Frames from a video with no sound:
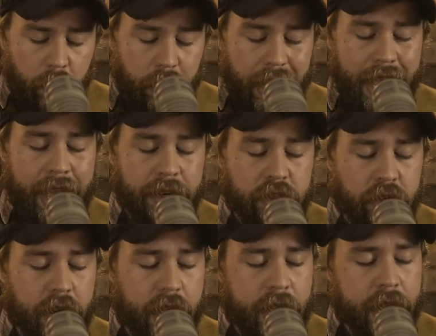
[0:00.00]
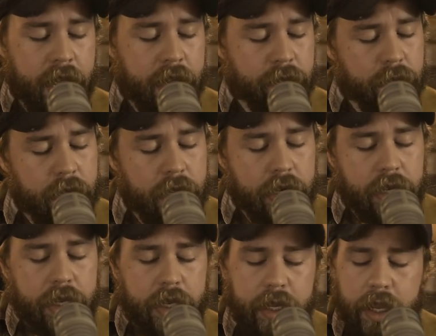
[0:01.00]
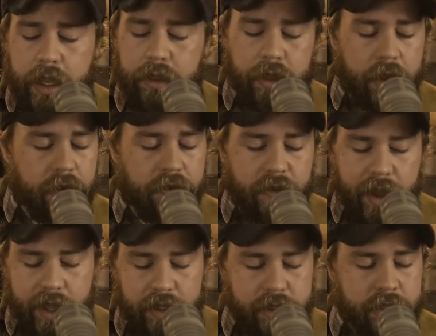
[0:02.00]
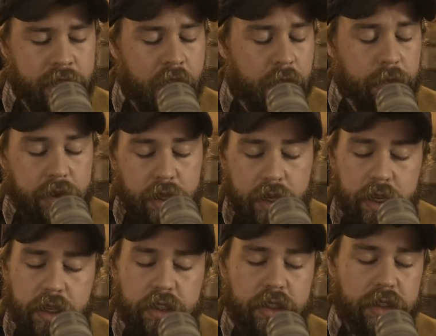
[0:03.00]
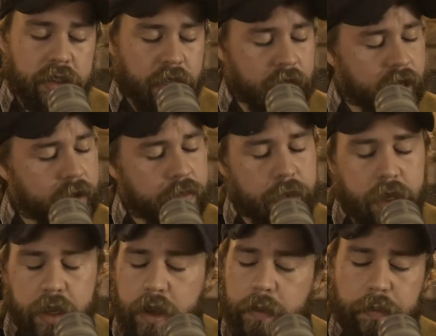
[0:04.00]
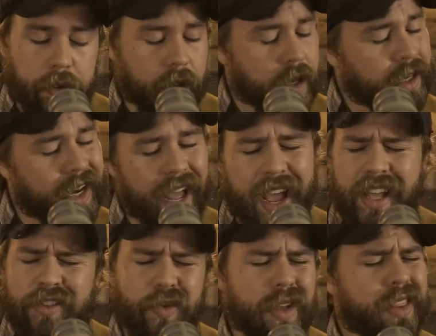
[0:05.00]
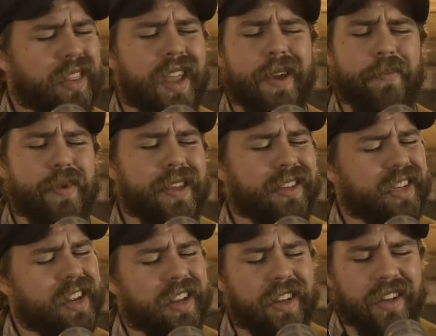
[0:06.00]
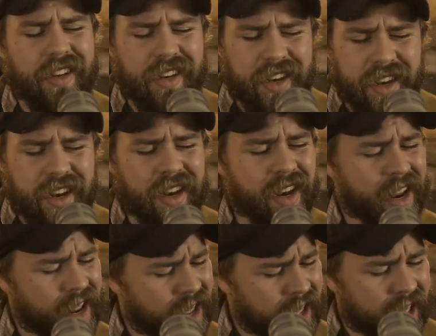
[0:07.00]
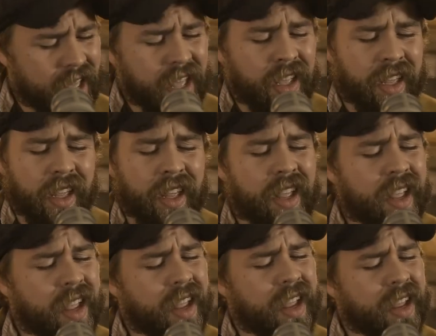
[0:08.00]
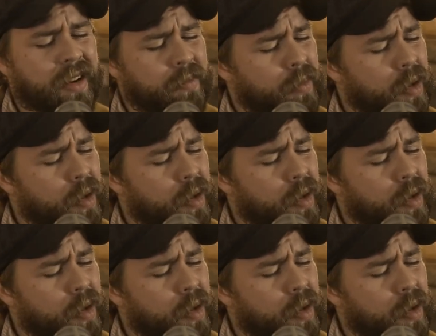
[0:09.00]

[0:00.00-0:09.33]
Well, I try to mediate their fights, but they just keep me up at nights with their bitching and